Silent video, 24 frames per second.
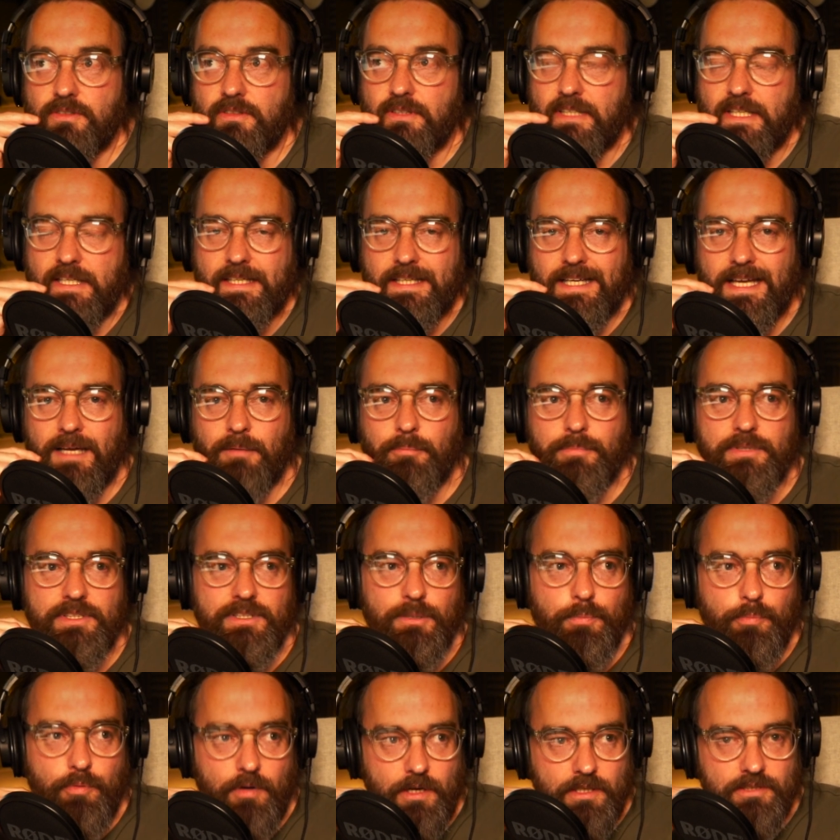it can be
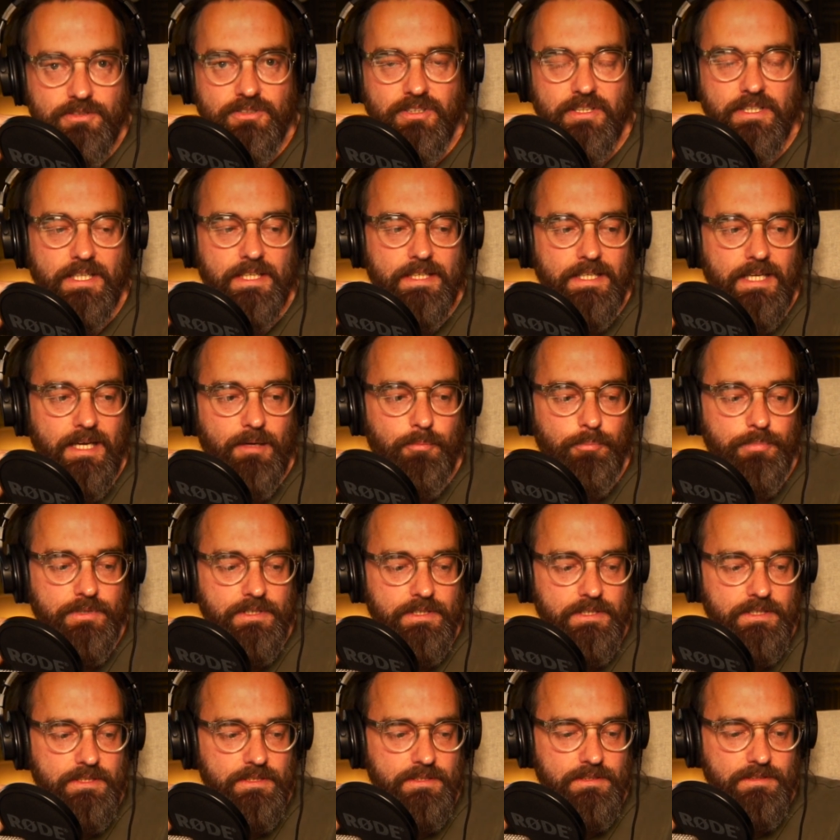depressing, it can
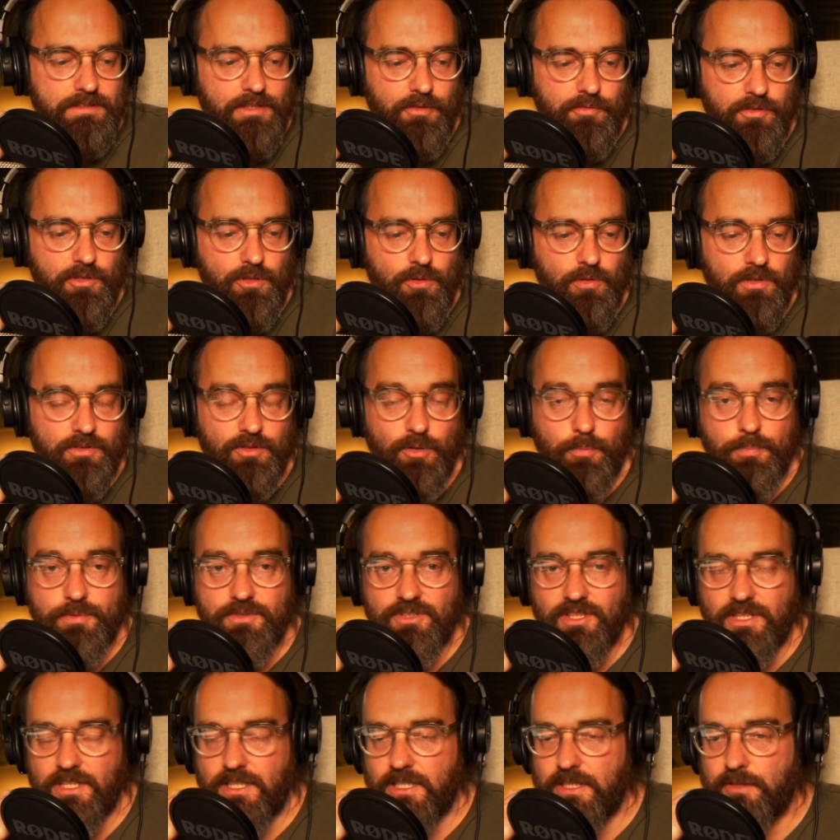be difficult, and not
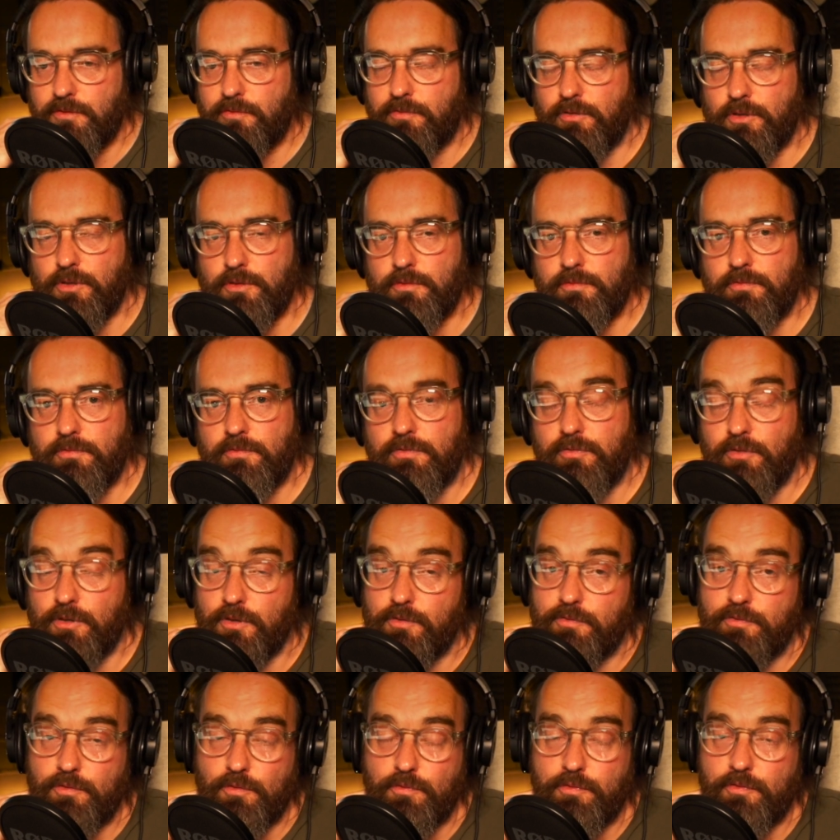particularly
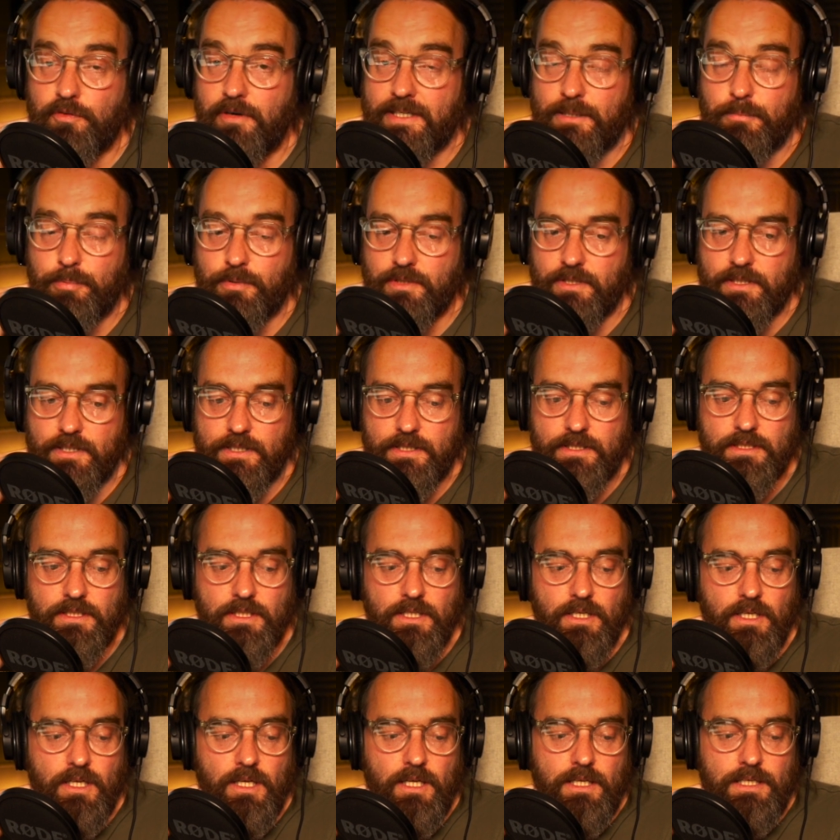fruitful for anybody
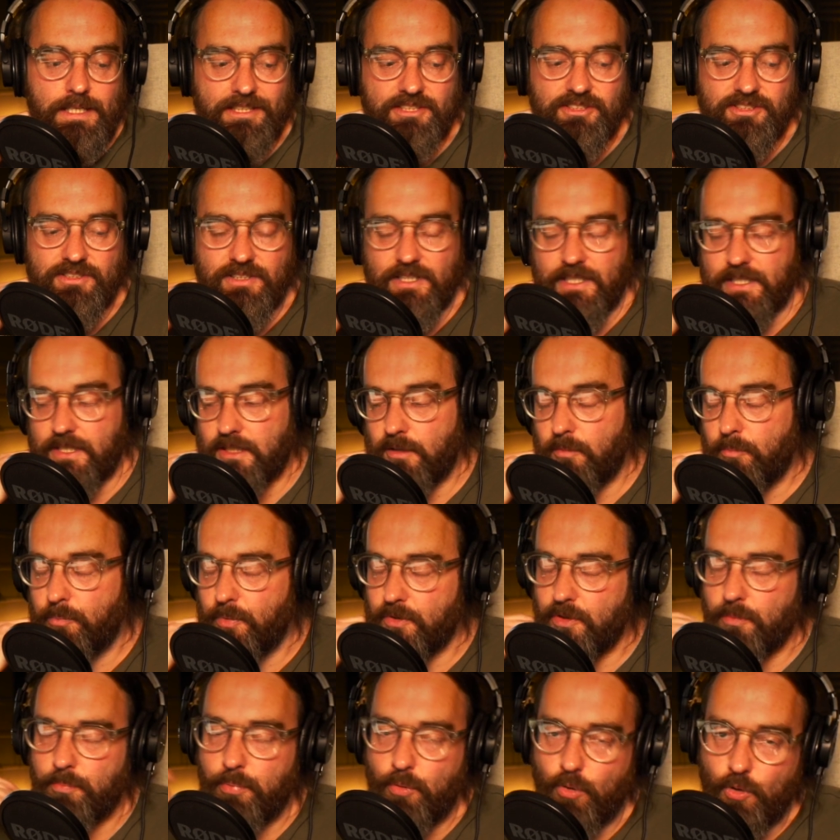listening.
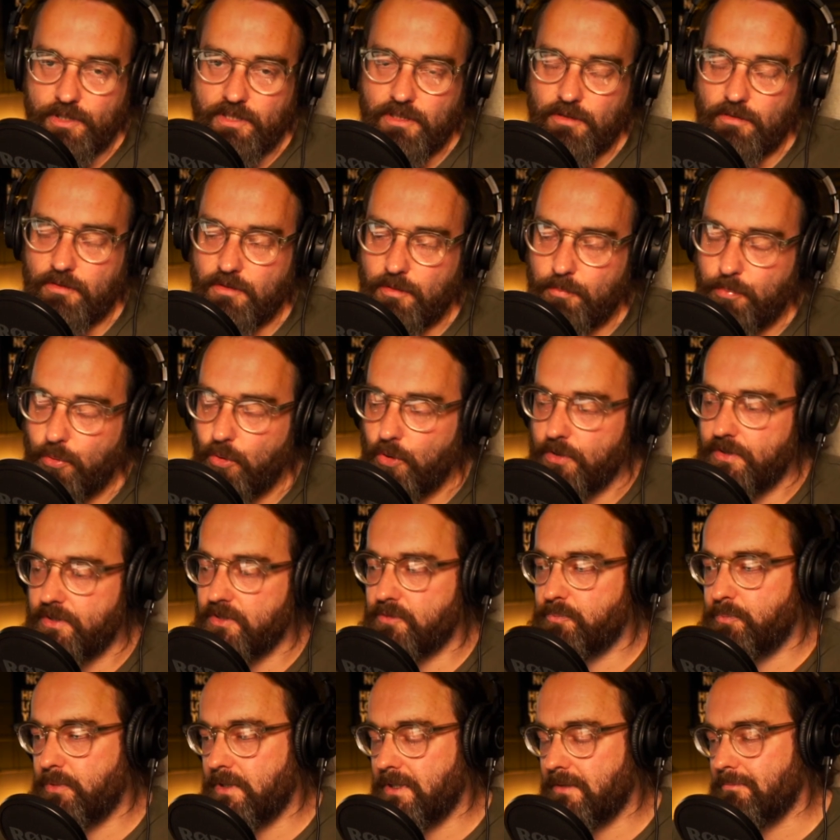But the point
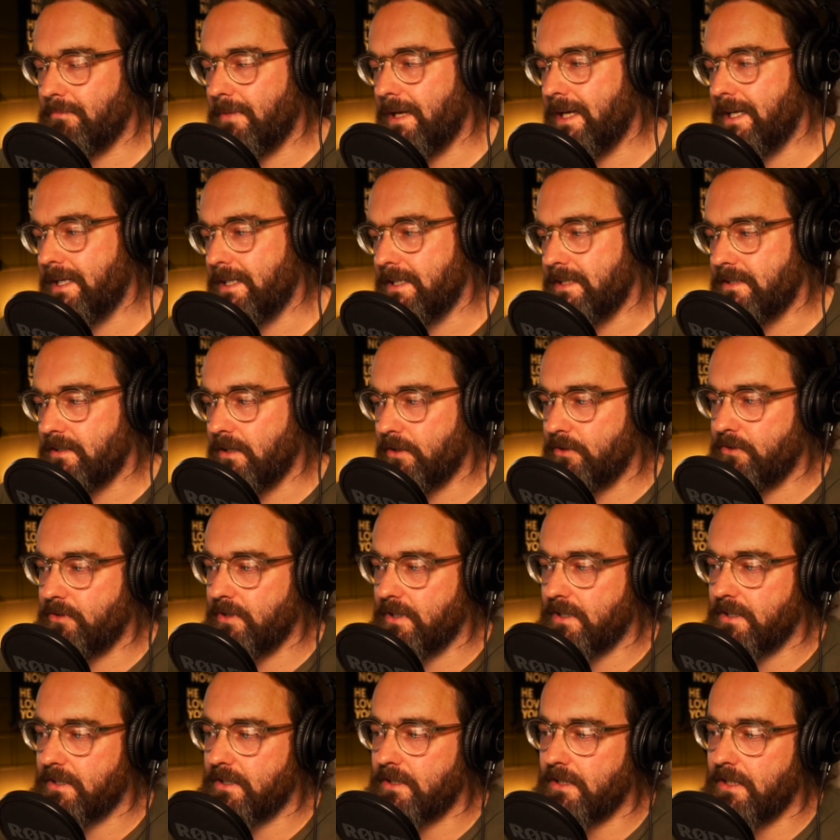that's being made, I
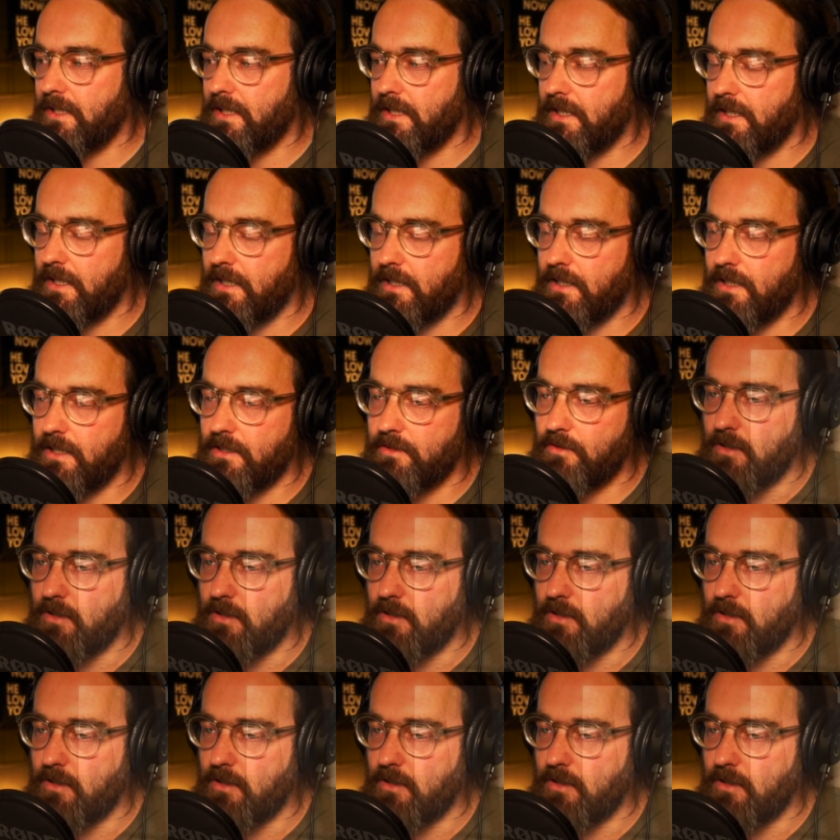think, here, and